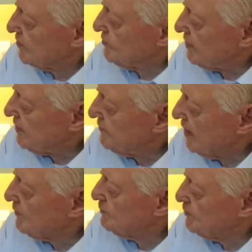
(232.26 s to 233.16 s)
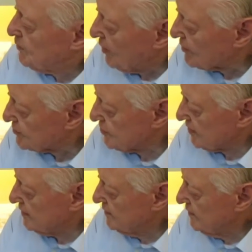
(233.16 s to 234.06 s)
to read their
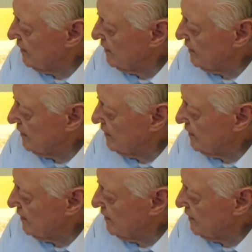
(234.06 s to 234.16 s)
poetry.